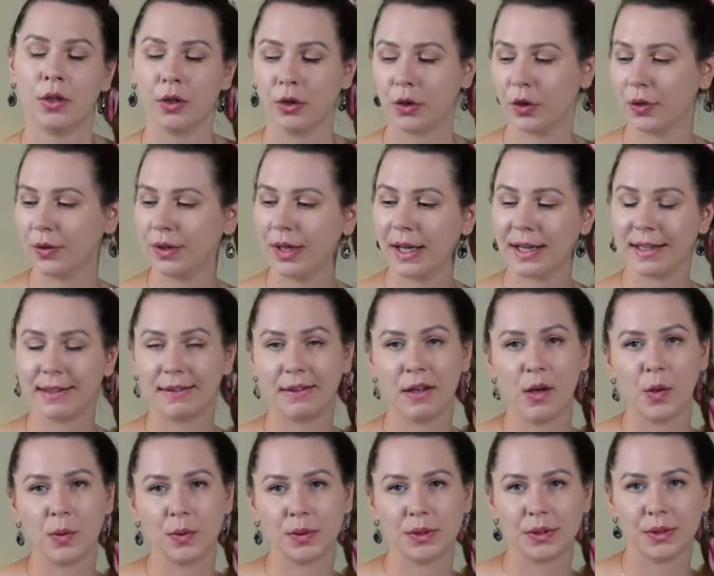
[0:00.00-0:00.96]
connect
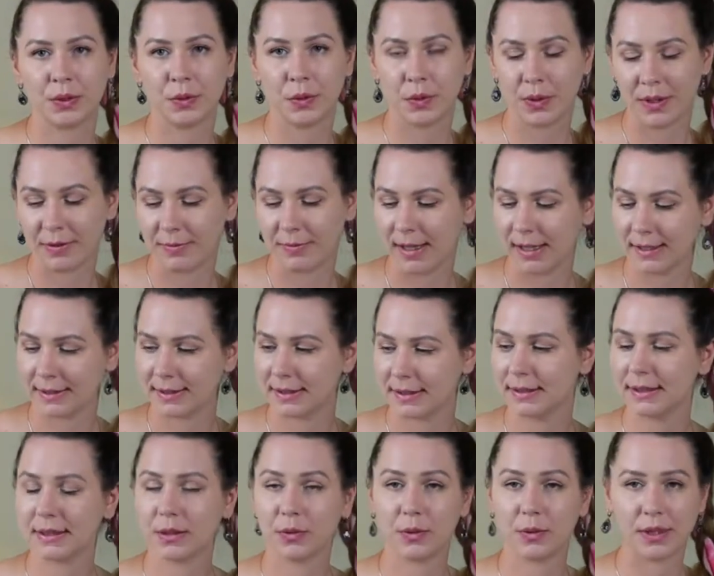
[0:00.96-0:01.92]
those two
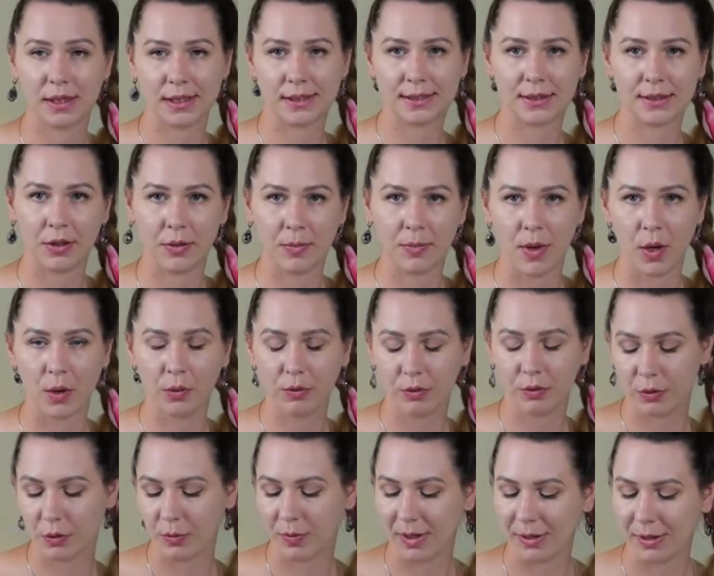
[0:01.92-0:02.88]
devices, so this
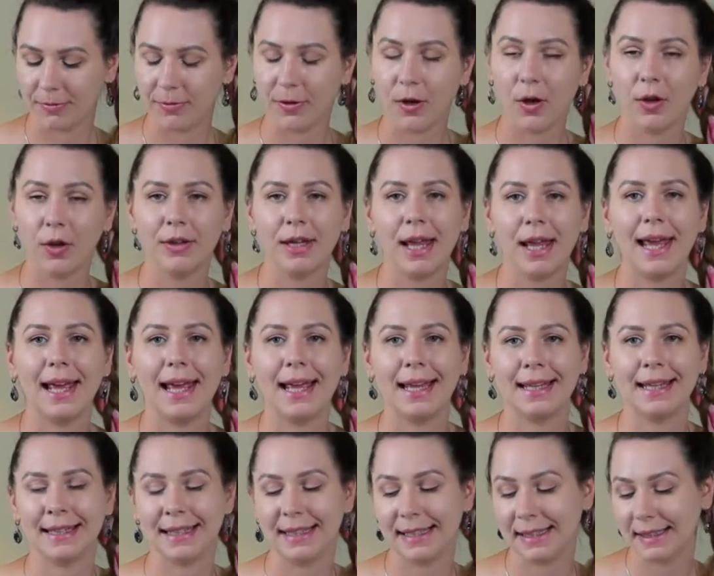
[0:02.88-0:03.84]
remote to my phone,
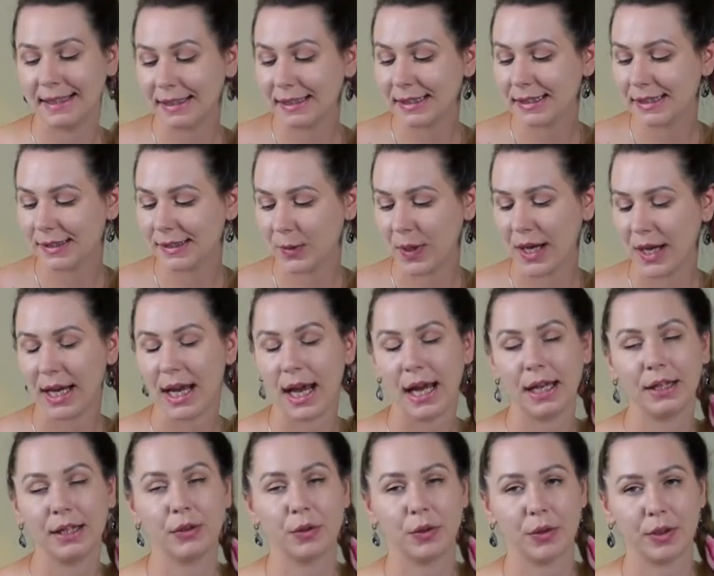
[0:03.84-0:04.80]
and in this way
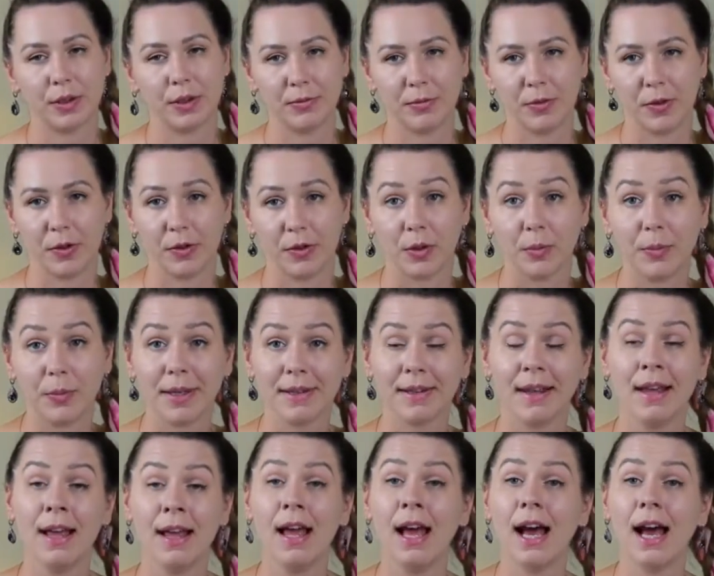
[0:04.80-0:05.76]
I took a photo, but